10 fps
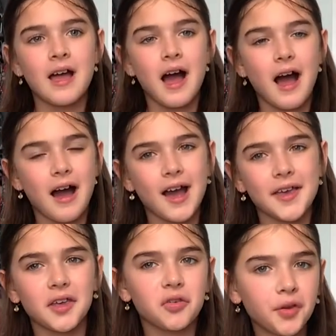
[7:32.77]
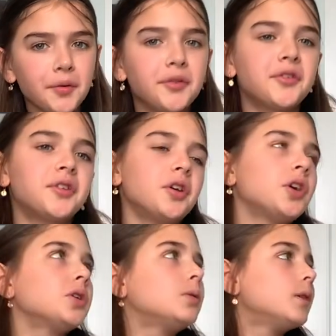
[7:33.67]
I used to
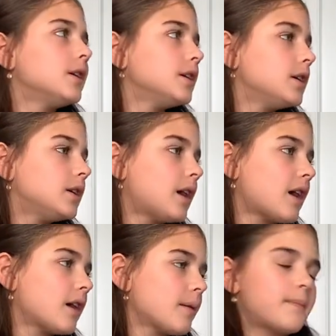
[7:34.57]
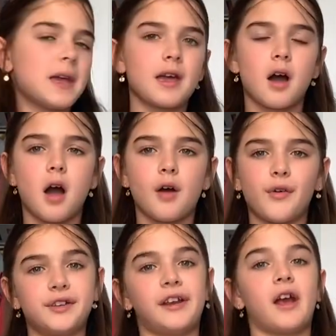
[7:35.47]
be a
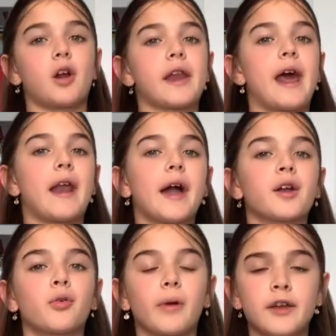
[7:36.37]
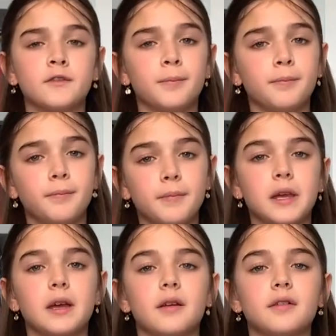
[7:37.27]
vegetarian and I craved
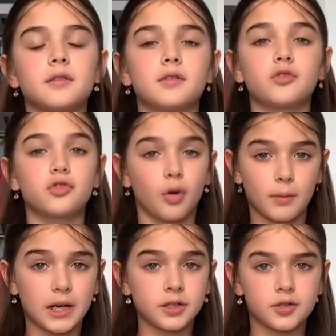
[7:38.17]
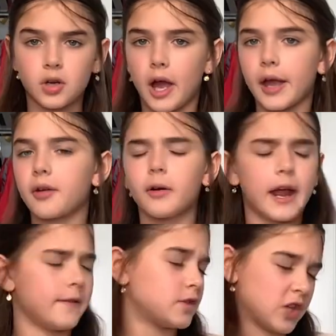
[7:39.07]
meat so much. I
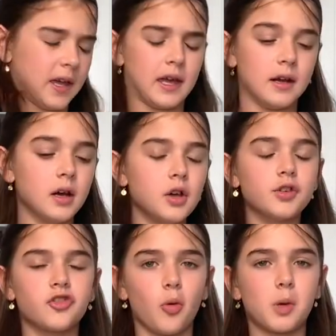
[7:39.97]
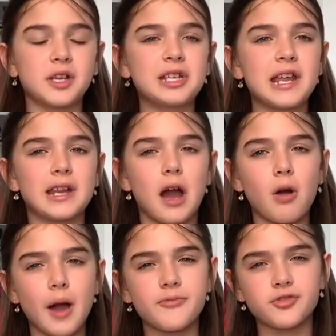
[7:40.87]
craved chicken so much. Now
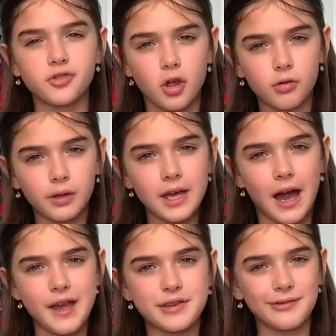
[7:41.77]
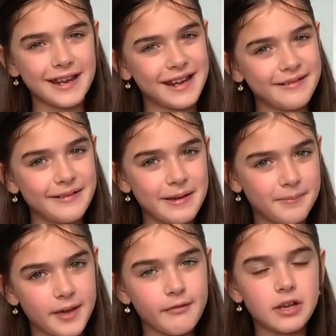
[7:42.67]
I'm slowly, I don't eat
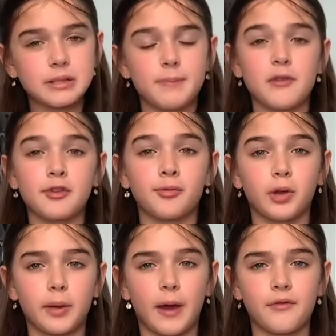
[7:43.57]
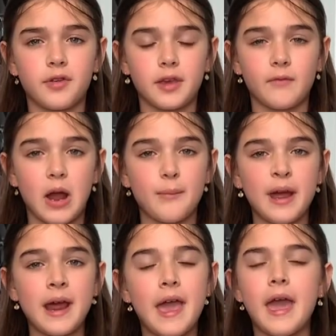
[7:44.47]
beef because beef is really bad for the
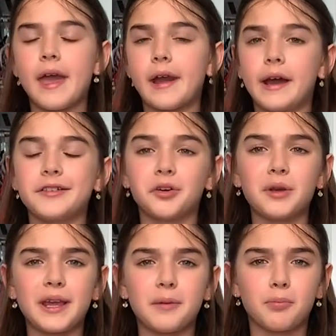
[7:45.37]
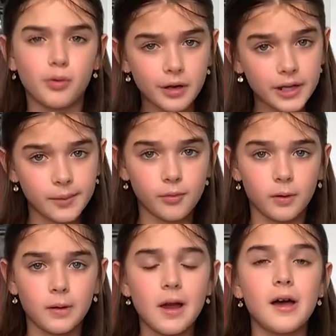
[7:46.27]
environment, and I don't eat pork
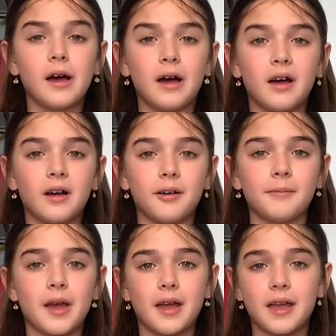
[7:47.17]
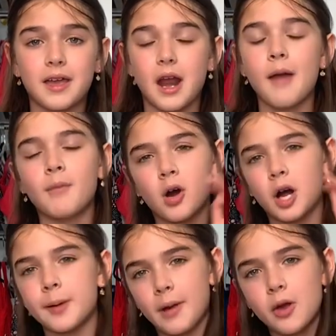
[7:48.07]
anymore. And I'm
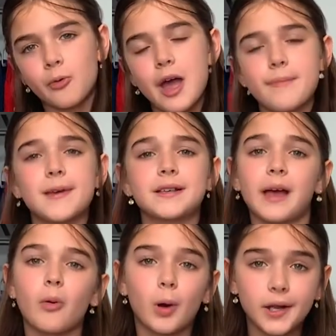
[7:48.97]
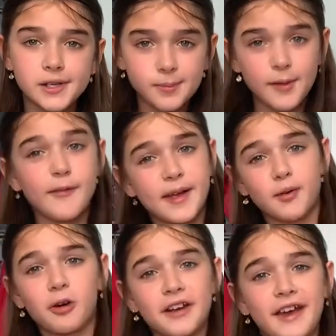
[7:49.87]
on my way, because I want to be vegan
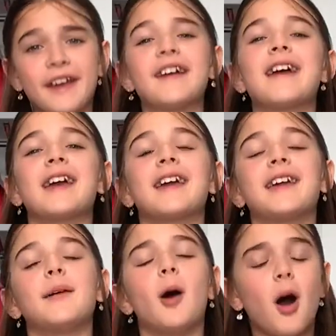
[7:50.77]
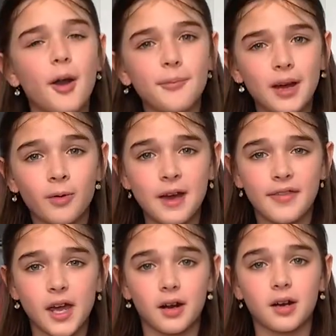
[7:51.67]
one day, and I'm on my way
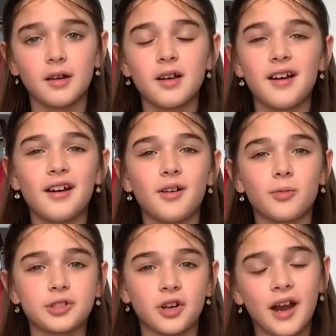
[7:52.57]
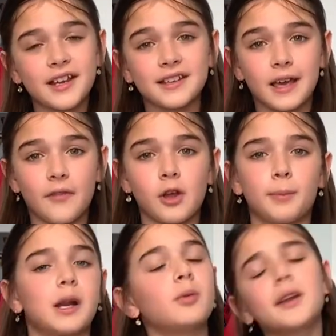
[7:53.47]
there. We're trying to get there,
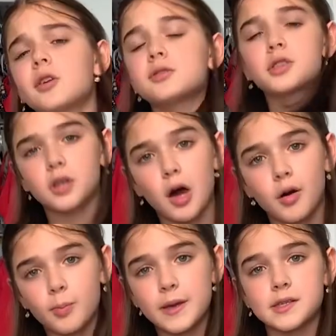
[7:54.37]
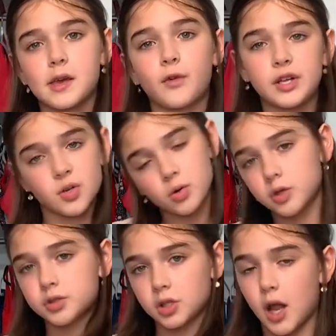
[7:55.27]
but I want to go slow, because if I don't go
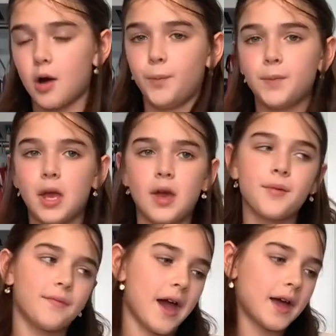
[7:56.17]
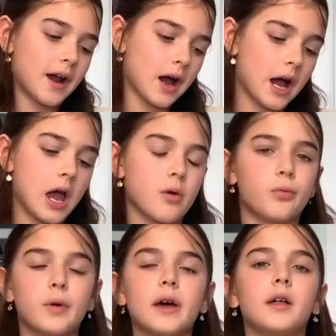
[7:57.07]
slow, then I
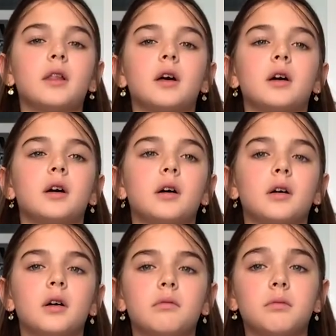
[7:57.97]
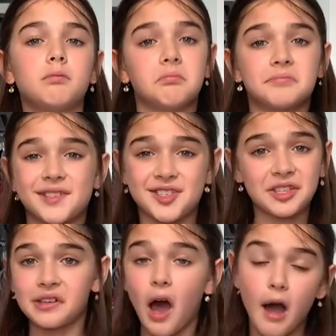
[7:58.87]
will just
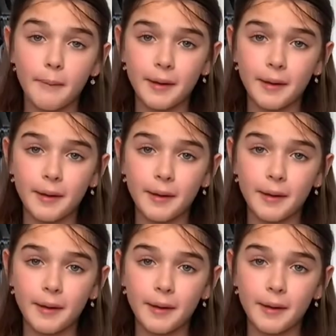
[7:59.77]
stop